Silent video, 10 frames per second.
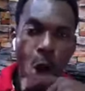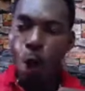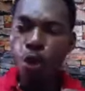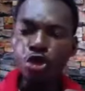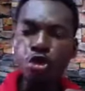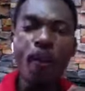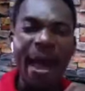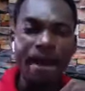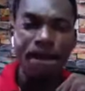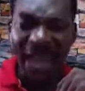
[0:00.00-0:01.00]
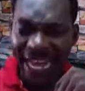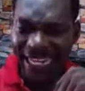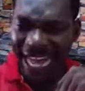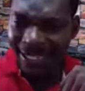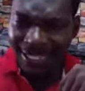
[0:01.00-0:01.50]
Owusu Bempa
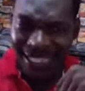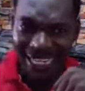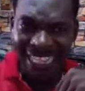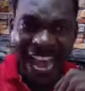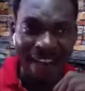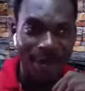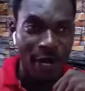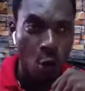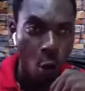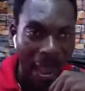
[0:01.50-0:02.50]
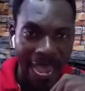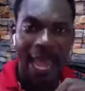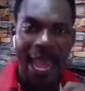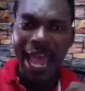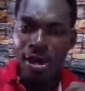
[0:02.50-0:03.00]
can sit everywhere
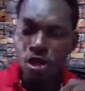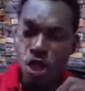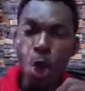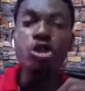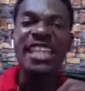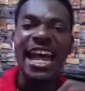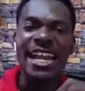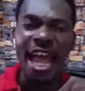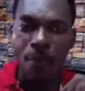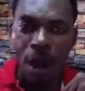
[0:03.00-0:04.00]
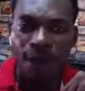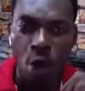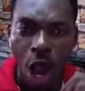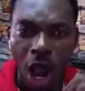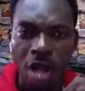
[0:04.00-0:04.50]
and use the name of
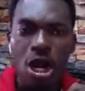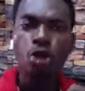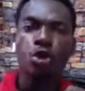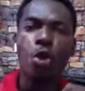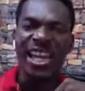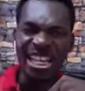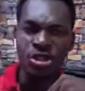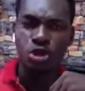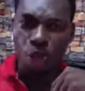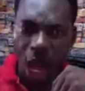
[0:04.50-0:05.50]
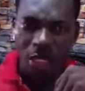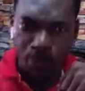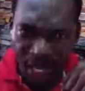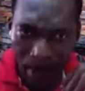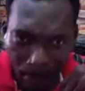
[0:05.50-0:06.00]
God to insult
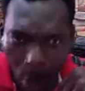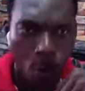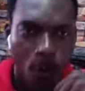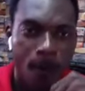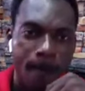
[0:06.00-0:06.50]
people.